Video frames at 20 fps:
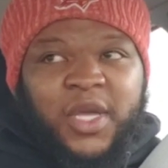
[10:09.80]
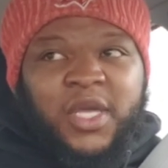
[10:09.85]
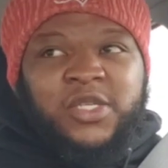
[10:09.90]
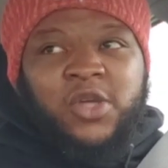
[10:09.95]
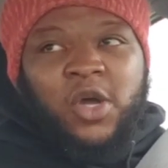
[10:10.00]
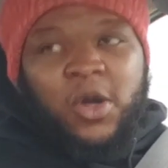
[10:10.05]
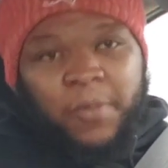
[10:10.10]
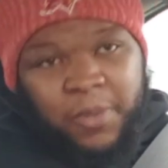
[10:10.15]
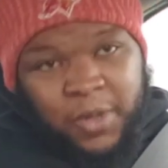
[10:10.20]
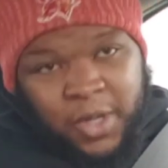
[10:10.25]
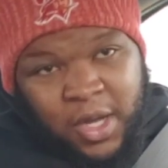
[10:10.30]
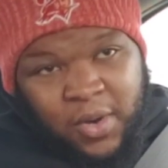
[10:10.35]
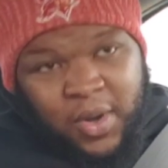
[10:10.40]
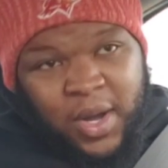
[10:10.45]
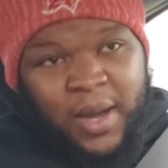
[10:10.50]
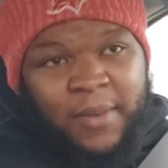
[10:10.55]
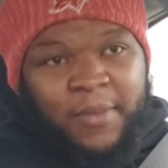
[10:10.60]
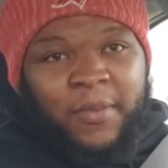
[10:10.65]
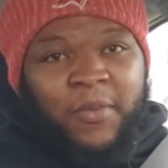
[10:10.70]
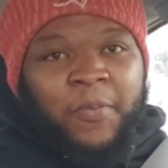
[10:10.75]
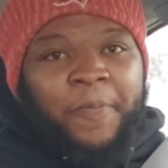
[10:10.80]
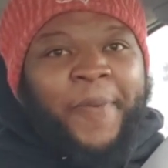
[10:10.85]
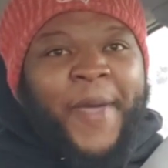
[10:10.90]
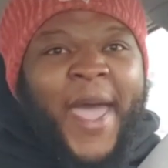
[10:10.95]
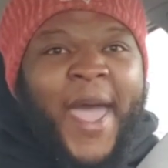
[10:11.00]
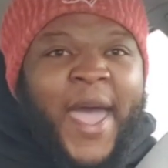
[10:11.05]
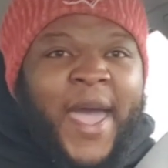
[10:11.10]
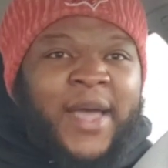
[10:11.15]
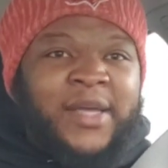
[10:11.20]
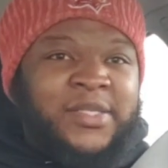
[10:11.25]
It's gonna blow up
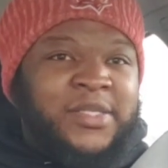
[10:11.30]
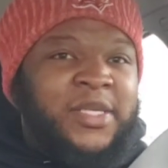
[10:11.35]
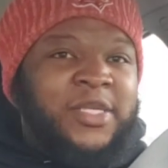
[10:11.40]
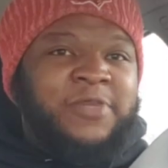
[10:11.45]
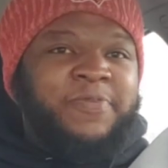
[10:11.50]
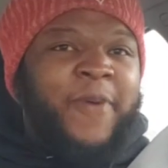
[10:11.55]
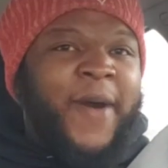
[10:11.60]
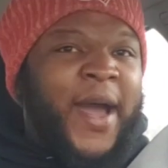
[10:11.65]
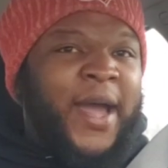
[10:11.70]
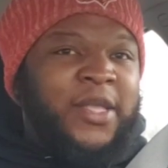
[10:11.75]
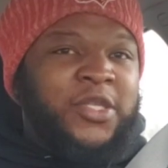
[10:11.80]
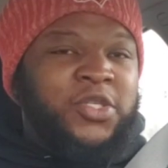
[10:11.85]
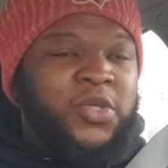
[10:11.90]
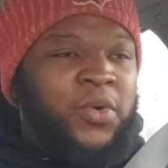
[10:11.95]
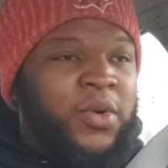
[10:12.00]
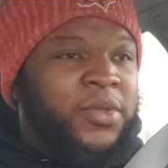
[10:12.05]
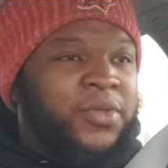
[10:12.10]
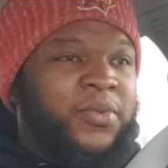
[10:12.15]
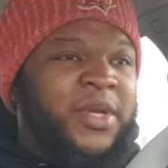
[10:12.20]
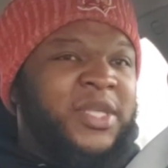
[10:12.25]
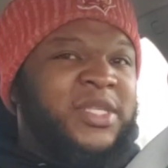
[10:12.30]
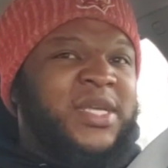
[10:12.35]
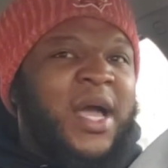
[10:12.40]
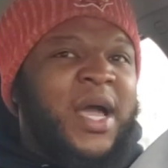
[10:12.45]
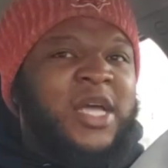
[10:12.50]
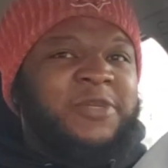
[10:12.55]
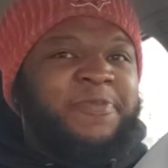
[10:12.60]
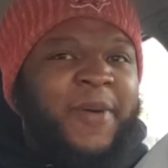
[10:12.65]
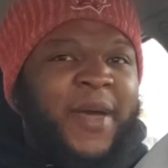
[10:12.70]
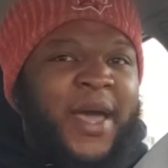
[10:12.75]
past is probably two or three
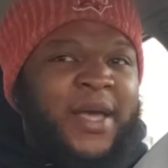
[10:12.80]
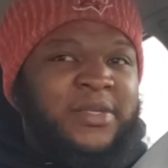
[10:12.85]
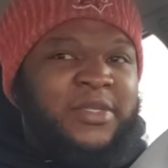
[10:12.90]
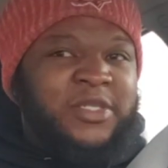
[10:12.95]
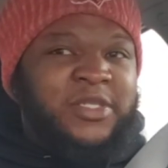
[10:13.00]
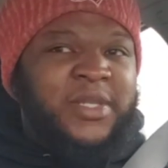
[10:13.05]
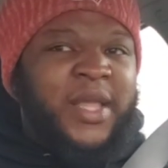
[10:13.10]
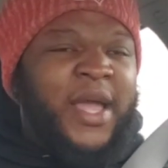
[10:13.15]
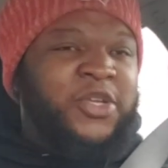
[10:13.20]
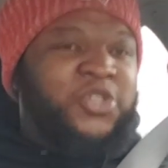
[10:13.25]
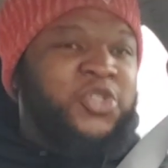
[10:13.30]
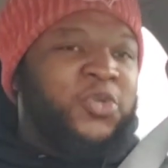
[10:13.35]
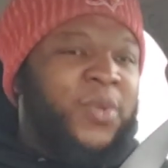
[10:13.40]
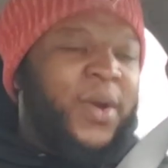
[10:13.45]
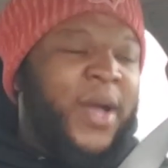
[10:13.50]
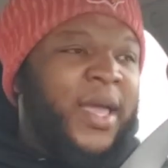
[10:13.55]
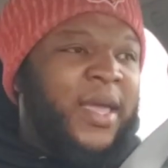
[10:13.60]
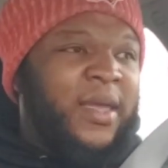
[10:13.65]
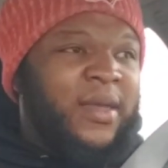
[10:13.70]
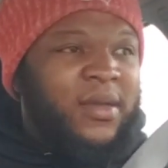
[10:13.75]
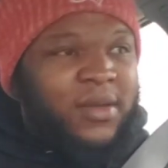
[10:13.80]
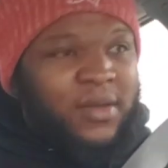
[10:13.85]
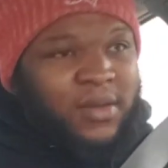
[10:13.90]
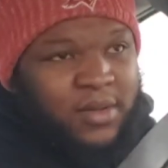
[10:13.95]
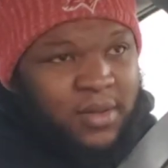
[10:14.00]
times past its natural weight.